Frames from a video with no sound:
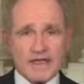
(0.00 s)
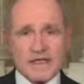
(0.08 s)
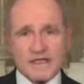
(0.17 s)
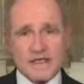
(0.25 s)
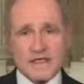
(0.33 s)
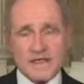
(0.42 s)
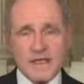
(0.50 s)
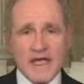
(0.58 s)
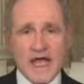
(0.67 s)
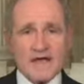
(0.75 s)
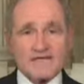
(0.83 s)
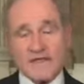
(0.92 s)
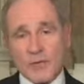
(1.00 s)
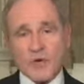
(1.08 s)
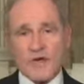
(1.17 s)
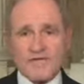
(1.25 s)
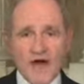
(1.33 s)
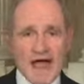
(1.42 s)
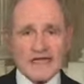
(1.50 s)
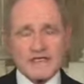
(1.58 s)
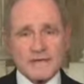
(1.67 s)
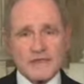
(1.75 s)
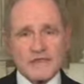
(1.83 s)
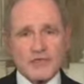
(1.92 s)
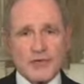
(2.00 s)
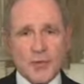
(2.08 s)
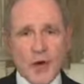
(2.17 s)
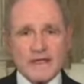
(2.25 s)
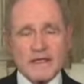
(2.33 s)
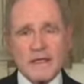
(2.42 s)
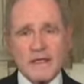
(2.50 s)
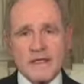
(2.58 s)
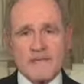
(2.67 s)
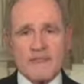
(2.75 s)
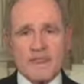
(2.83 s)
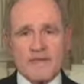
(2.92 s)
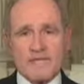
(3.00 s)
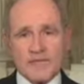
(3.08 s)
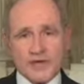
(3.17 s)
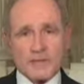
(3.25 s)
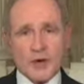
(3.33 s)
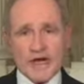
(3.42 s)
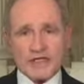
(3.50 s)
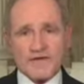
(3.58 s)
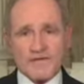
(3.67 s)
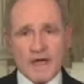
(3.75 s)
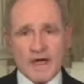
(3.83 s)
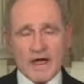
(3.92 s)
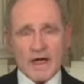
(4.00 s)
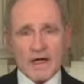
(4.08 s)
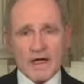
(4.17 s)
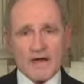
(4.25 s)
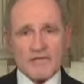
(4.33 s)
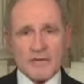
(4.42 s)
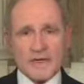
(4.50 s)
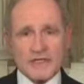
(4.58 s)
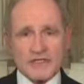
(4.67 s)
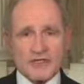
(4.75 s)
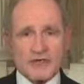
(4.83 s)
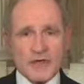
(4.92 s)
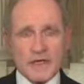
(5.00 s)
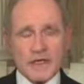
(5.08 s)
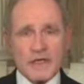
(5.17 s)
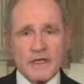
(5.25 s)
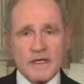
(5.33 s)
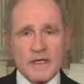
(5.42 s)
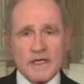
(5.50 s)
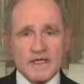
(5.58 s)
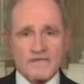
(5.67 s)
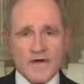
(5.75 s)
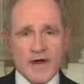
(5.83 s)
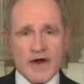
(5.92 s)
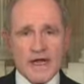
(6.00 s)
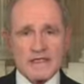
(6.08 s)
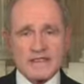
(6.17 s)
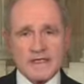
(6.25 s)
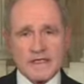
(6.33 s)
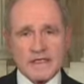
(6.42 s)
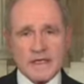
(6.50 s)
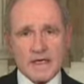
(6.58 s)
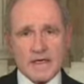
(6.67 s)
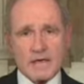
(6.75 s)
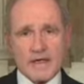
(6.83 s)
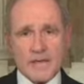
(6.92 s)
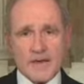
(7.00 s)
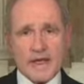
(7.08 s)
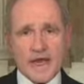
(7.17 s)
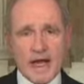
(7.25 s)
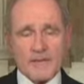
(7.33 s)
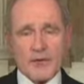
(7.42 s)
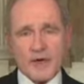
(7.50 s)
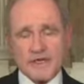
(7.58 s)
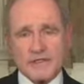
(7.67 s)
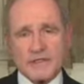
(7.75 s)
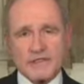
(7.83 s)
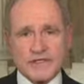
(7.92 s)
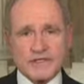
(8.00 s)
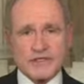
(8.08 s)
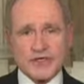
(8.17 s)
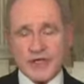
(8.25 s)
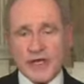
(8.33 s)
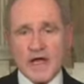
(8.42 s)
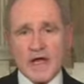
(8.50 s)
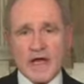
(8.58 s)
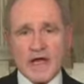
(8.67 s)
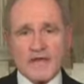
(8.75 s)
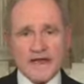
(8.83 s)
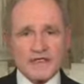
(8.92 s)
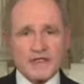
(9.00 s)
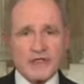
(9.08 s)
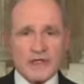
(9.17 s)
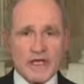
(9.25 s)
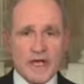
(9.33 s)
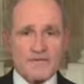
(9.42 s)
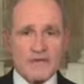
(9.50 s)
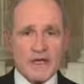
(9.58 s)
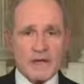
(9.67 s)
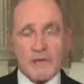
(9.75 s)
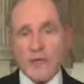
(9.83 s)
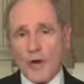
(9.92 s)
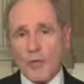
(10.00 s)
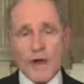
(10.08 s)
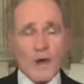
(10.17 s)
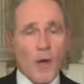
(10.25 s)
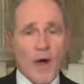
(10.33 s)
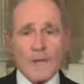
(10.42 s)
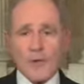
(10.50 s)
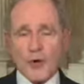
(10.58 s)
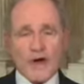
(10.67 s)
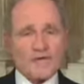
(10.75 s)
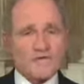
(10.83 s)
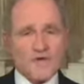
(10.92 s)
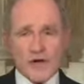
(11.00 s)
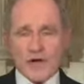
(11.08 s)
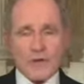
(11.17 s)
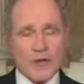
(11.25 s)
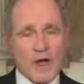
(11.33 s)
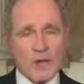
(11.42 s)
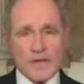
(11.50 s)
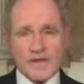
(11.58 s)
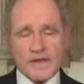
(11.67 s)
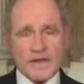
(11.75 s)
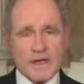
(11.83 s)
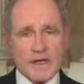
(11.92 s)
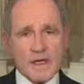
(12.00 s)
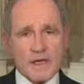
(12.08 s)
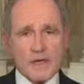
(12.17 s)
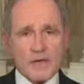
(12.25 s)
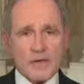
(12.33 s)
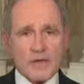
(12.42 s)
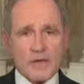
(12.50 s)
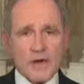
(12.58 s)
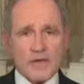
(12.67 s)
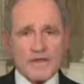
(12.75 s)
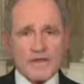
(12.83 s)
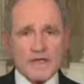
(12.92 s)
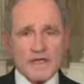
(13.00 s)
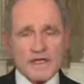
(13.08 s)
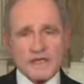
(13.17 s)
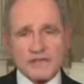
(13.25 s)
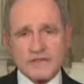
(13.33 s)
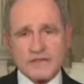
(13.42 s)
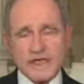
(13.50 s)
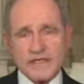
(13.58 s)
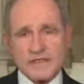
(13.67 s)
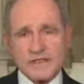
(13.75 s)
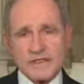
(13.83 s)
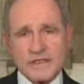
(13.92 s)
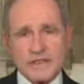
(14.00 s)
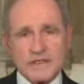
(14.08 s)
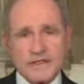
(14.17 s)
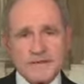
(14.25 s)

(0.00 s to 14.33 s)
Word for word: this and have someone advise him as to what the first branch of uh, government is doing as far as the uh, committee operation is concerned, that's certainly up to him. We cooperate very well with the, mm -hmm. with the intelligence agencies.